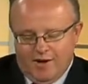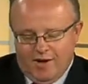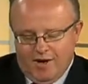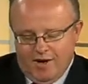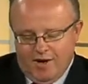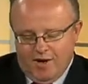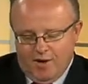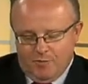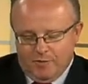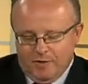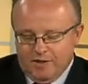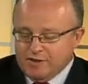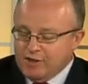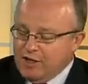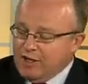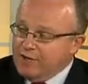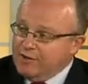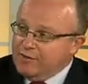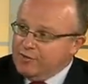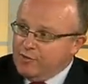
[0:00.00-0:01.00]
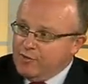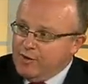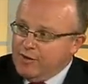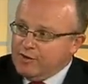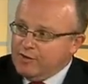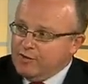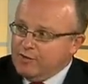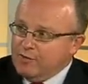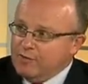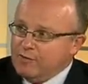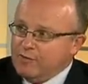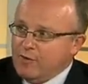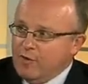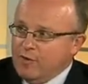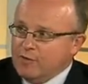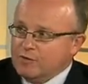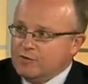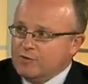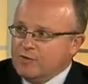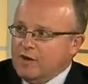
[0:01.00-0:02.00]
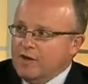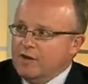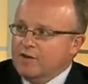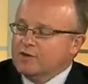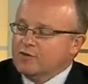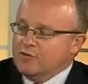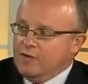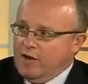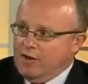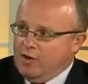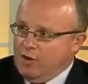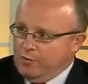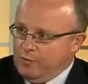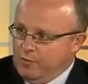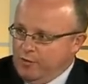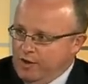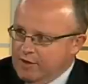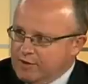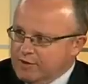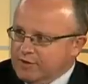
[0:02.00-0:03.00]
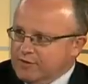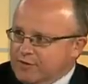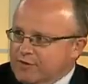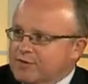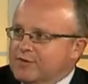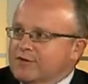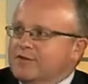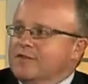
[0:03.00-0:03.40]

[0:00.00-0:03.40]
I'm Executive Director of Austrade Australian Operations.